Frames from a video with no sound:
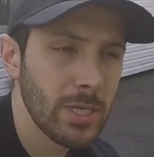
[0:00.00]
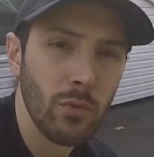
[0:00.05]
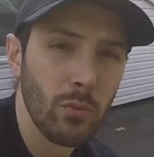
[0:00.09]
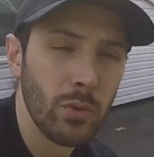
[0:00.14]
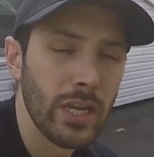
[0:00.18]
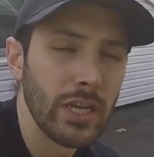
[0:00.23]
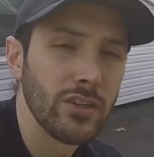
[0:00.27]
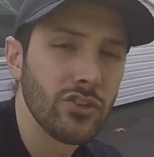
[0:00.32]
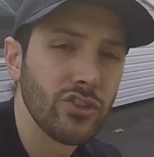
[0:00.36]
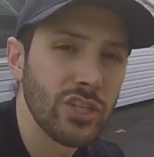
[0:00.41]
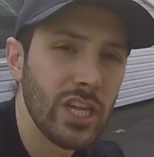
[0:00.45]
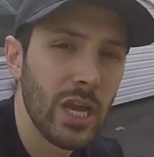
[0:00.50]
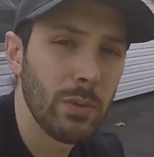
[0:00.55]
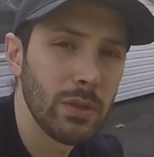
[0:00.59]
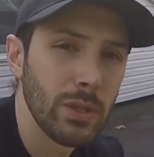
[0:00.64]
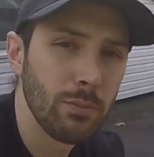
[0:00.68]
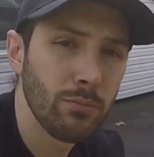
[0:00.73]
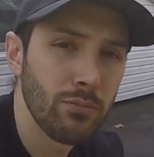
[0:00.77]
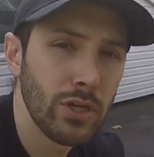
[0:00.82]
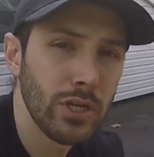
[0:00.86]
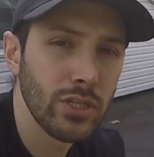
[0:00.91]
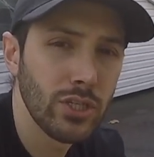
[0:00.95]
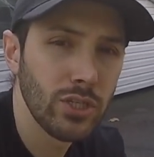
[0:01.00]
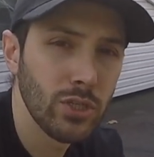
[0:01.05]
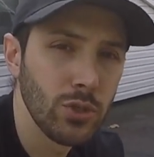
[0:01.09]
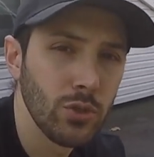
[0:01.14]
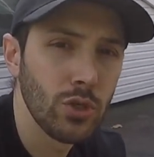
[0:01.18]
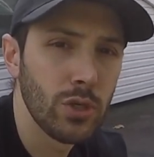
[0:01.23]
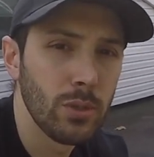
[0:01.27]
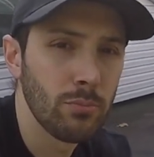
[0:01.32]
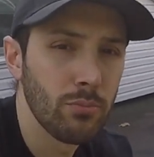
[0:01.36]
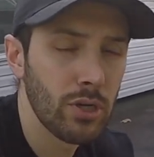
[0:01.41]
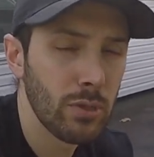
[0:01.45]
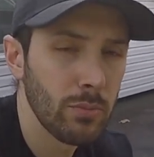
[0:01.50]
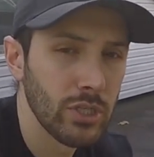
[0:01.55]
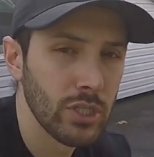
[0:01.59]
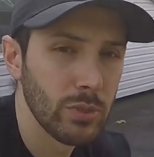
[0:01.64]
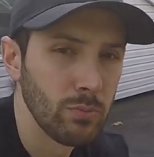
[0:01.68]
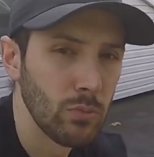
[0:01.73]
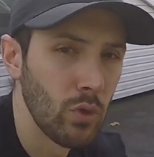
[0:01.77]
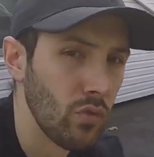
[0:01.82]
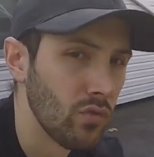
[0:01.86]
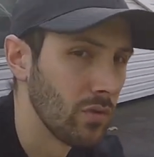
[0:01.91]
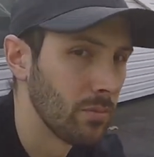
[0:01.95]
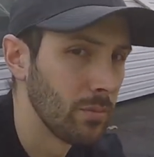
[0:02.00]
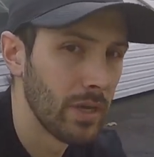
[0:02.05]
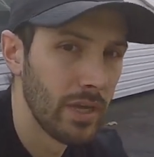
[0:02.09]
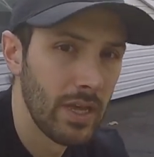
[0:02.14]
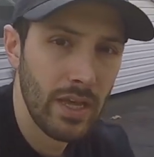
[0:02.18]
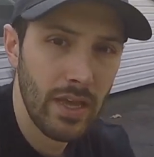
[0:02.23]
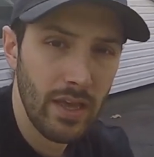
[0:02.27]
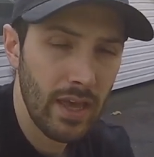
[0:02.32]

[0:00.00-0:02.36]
From what I understand with the Prinsu, you can pretty much move them